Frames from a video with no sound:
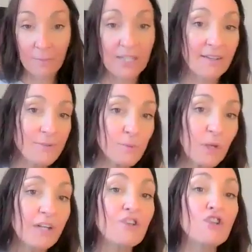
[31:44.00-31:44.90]
because we're
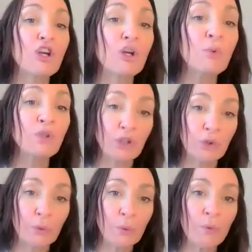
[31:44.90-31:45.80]
going to show
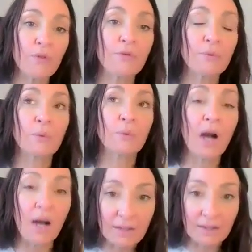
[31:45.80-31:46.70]
you through
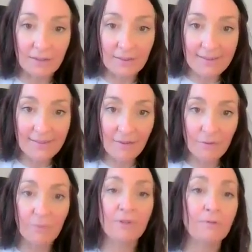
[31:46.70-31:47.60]
colors,
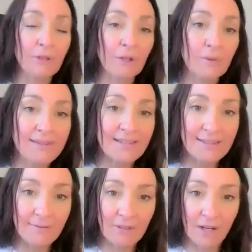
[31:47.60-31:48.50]
through the
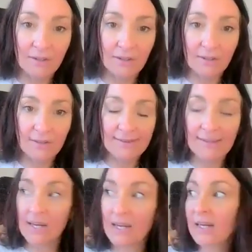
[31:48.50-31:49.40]
frequencies of
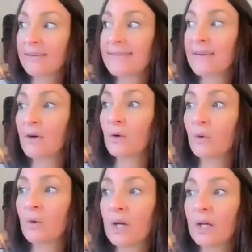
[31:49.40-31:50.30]
colors.
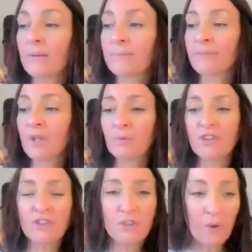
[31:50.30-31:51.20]
So don't
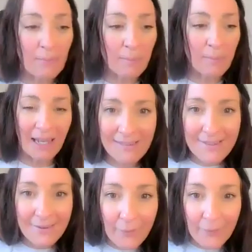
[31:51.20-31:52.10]
just grab a
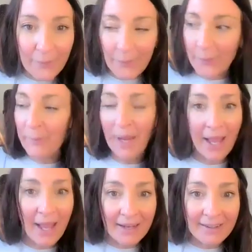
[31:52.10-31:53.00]
pencil or a
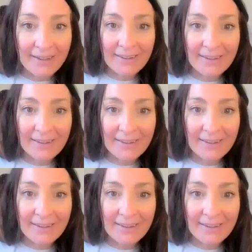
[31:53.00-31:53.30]
pen.